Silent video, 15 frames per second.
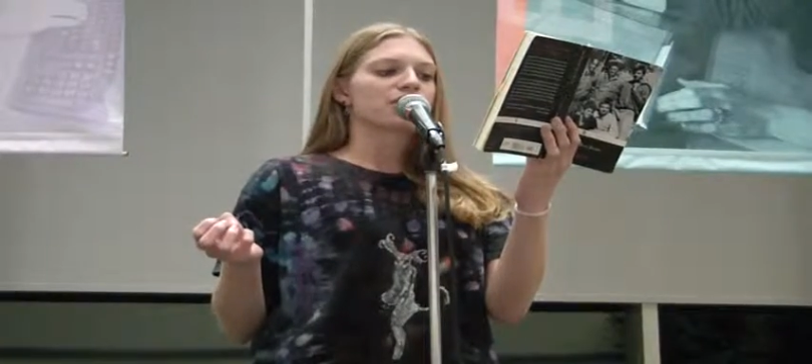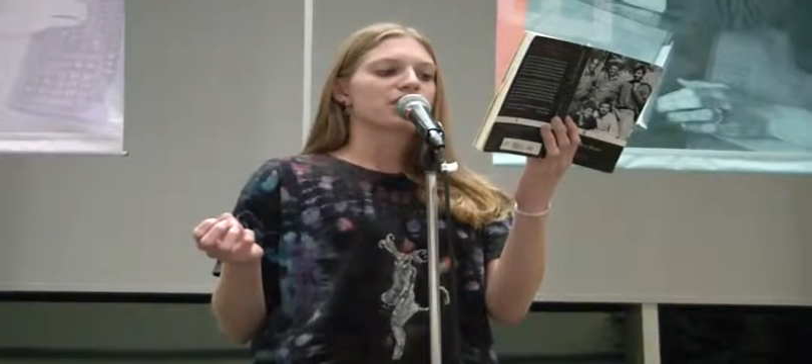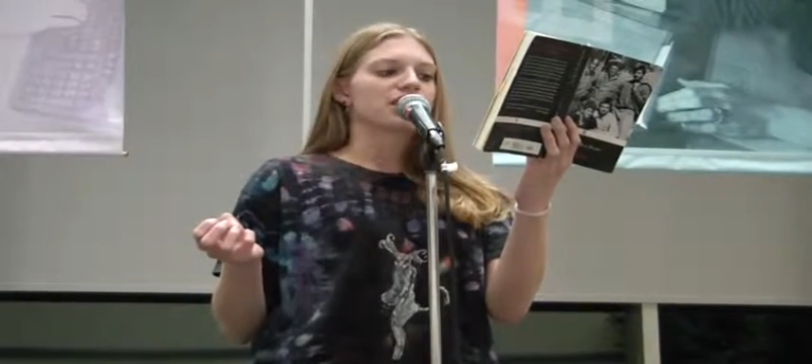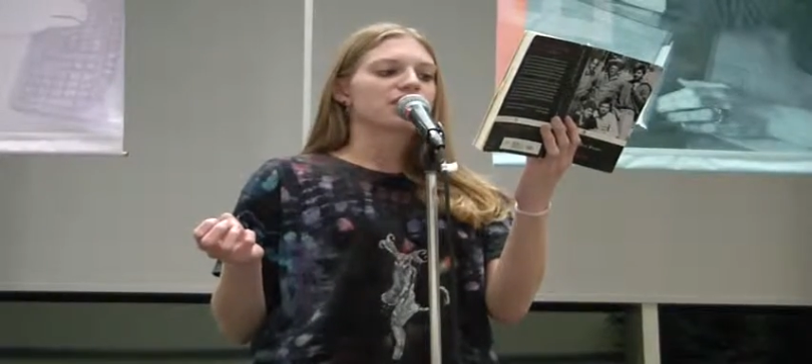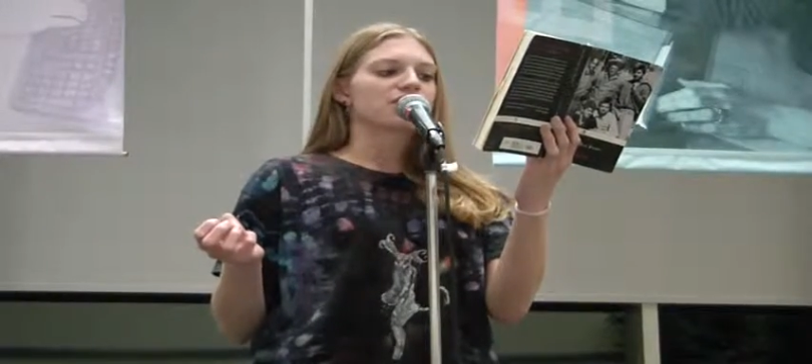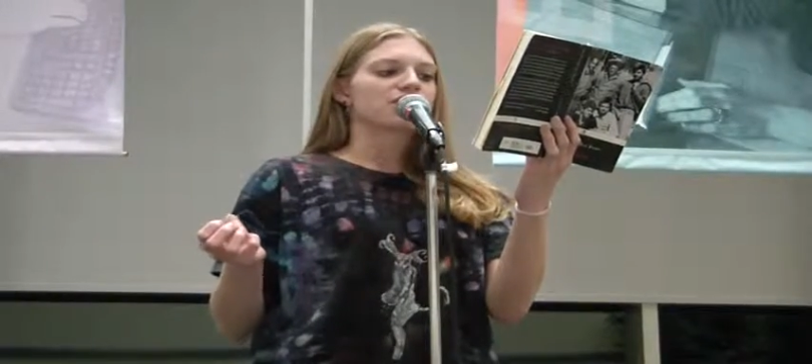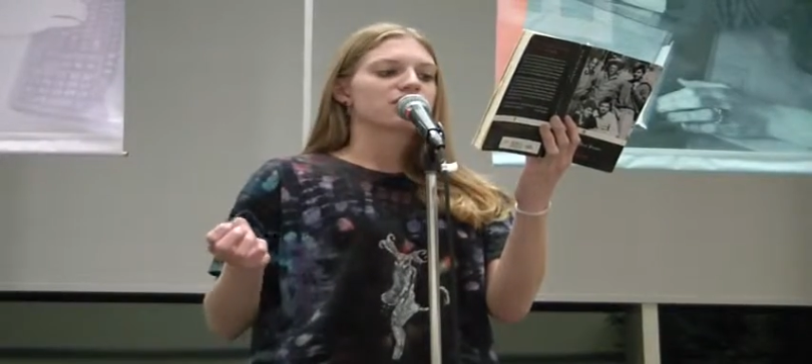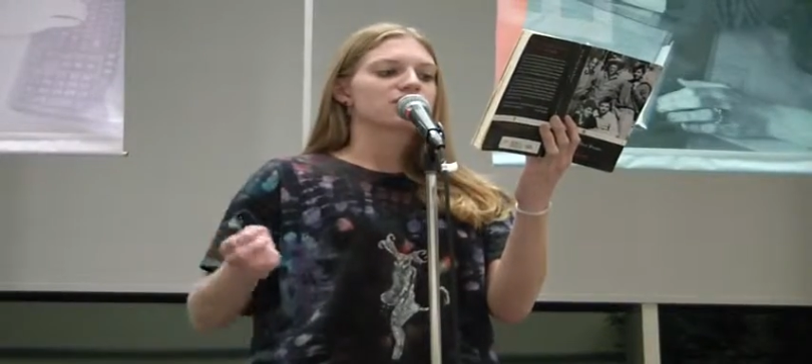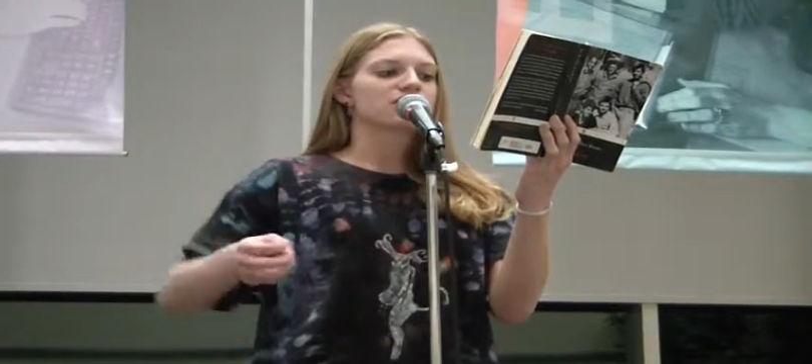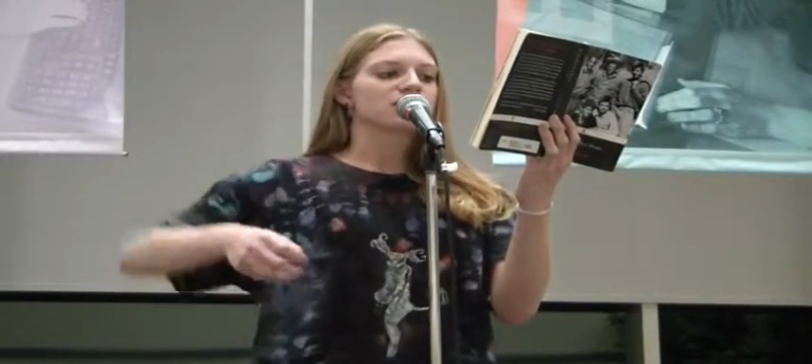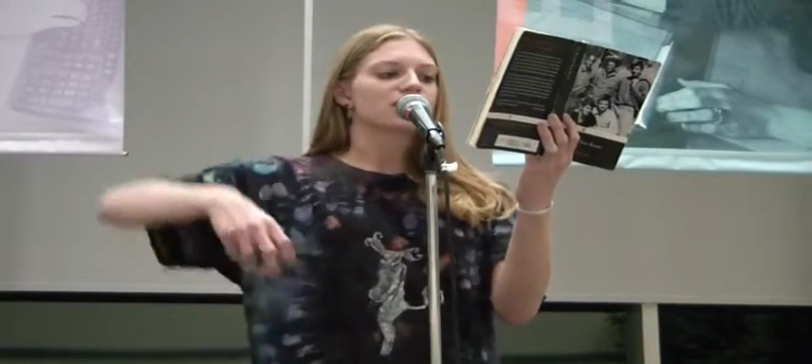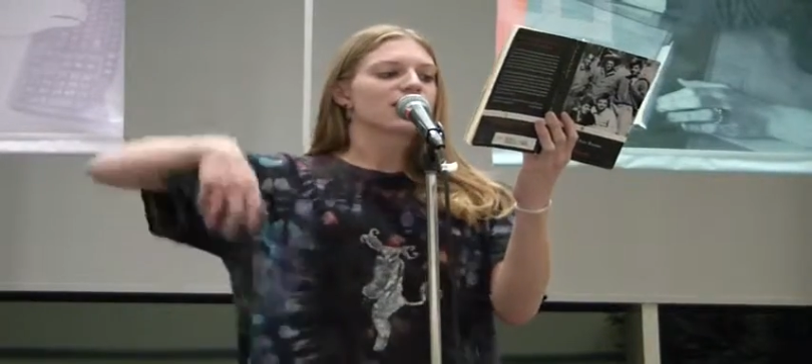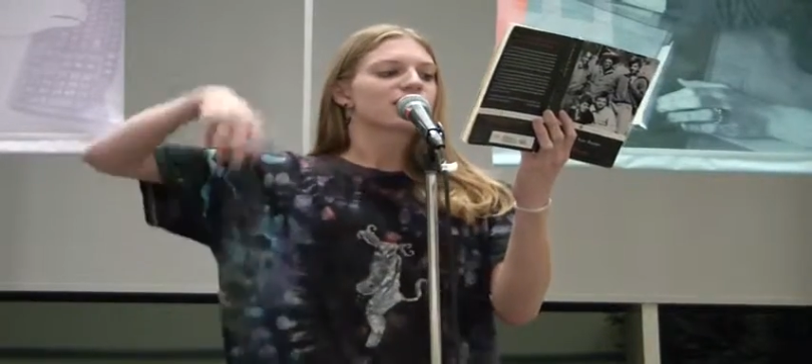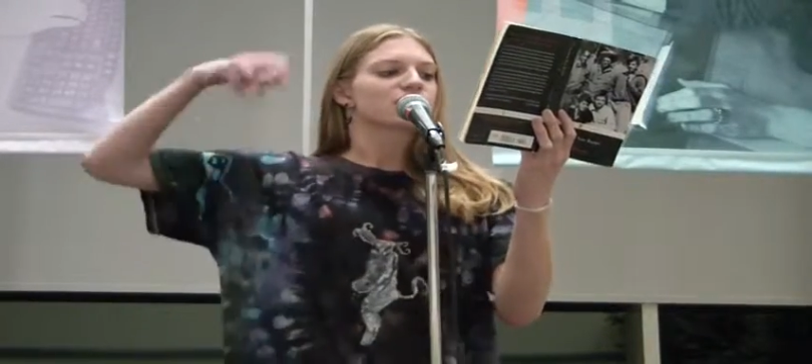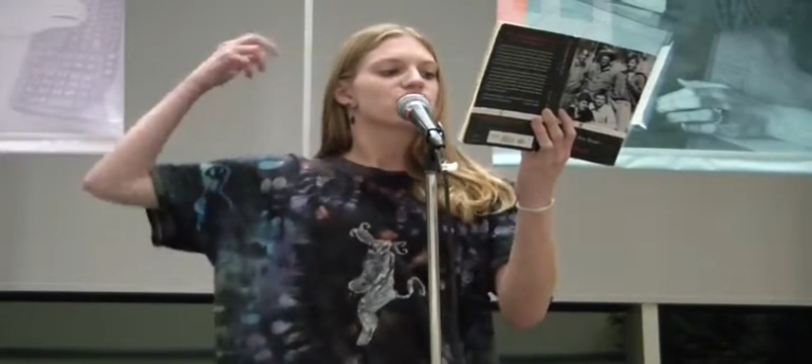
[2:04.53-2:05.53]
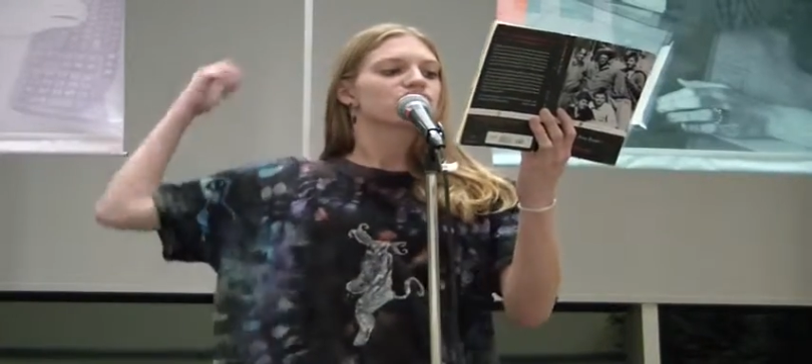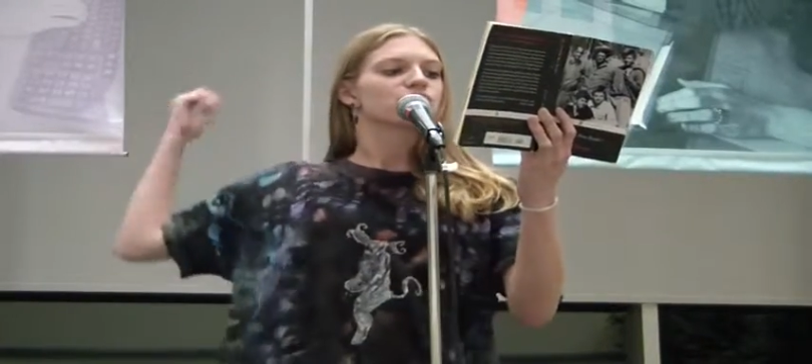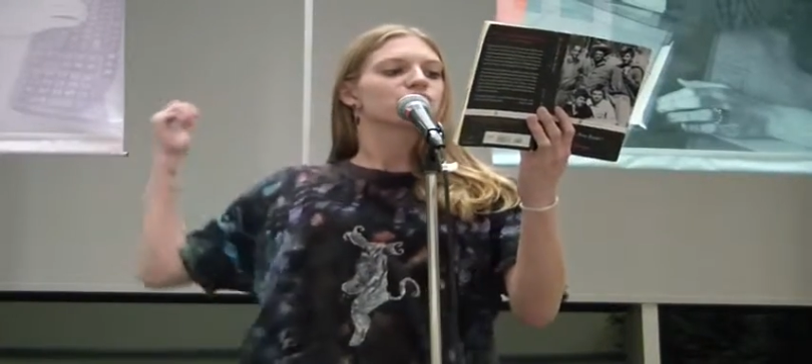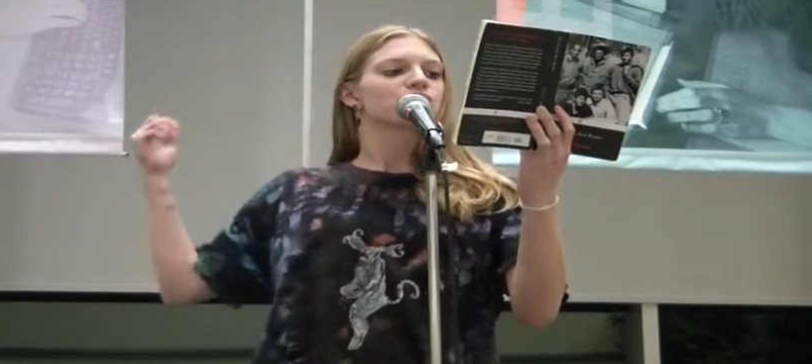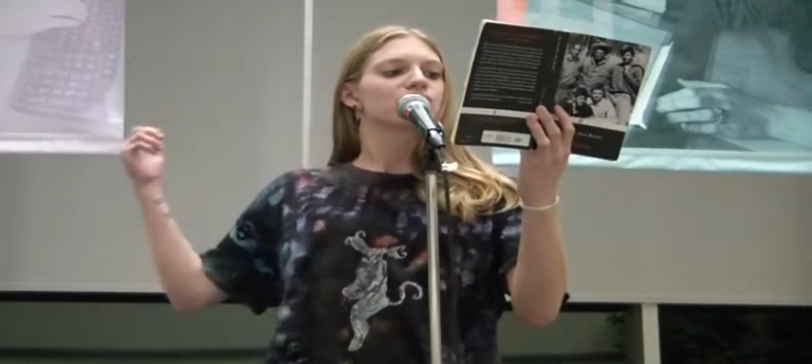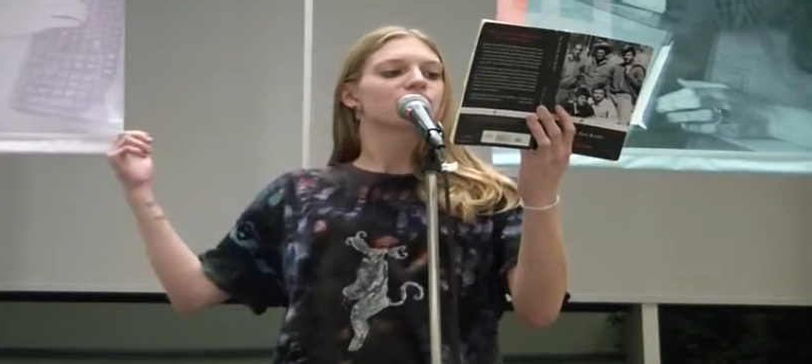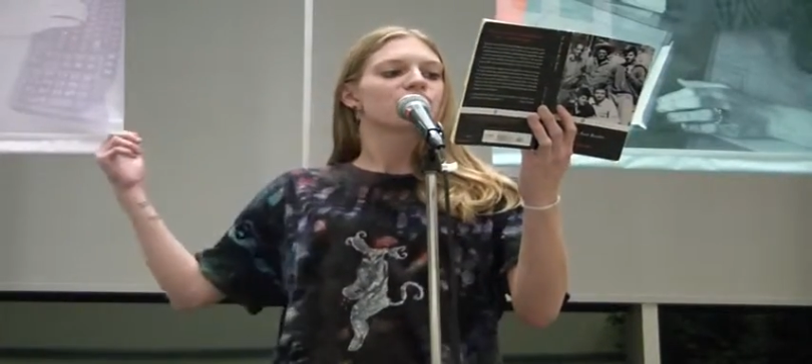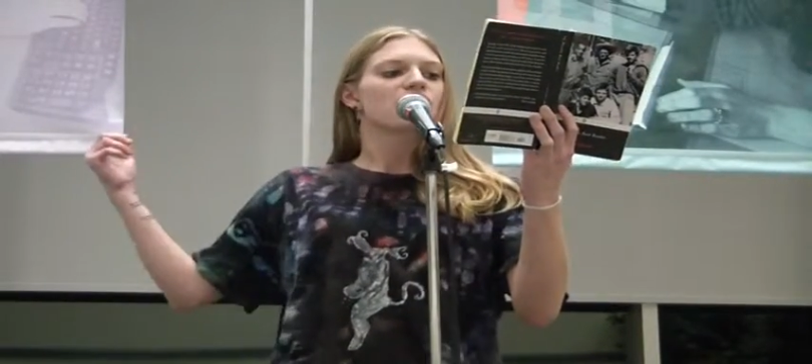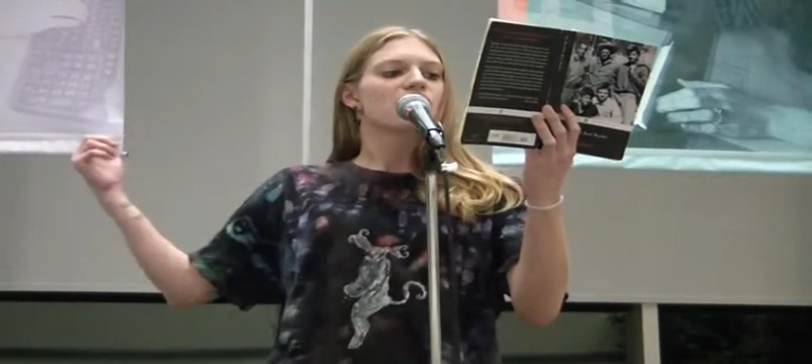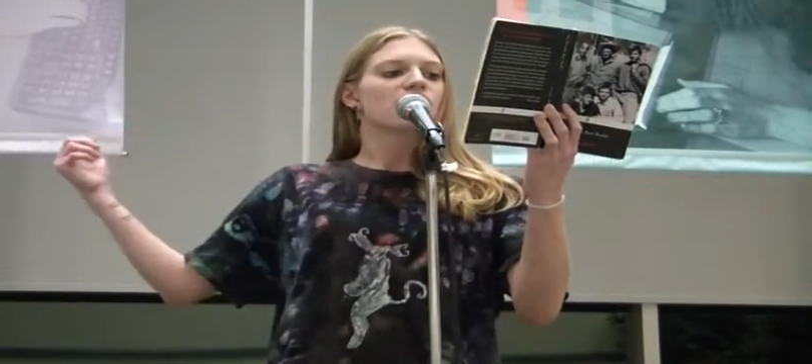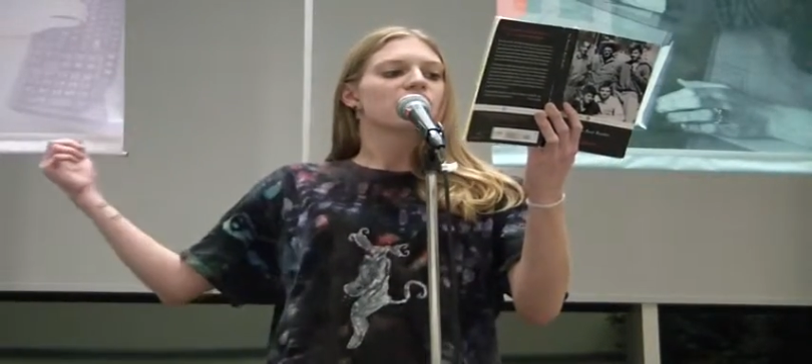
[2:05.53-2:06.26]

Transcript: Eve, slung on a shoulder,